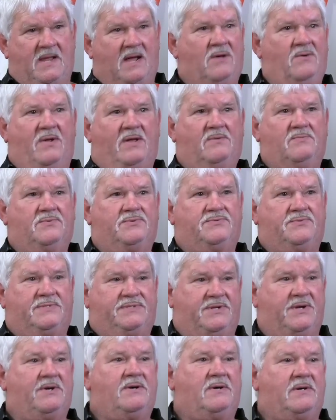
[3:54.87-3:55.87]
No, that was
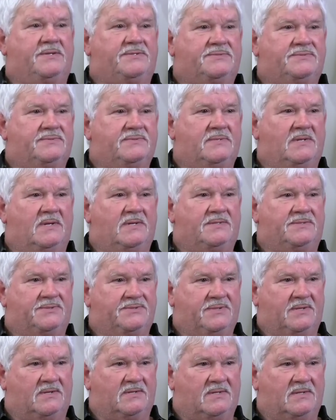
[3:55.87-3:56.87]
with Terry and
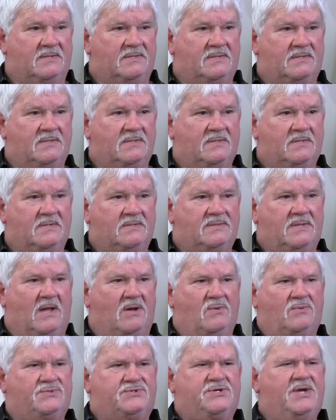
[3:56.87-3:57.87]
Sterling.
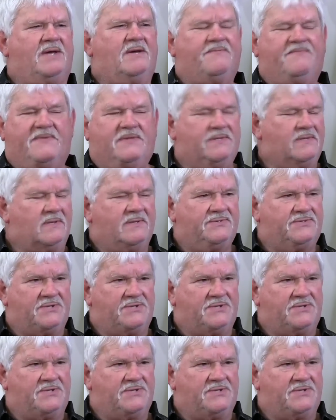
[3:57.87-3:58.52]
No, Jeff and.